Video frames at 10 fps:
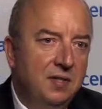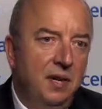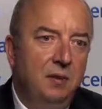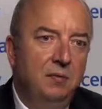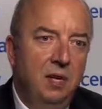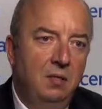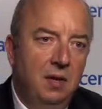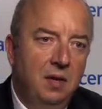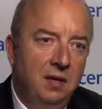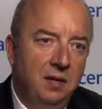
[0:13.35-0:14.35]
kind of
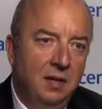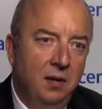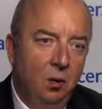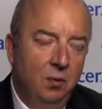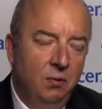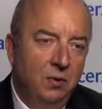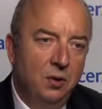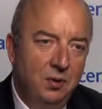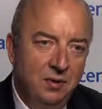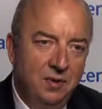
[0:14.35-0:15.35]
giving an
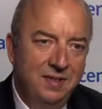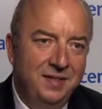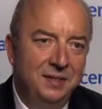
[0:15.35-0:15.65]
overture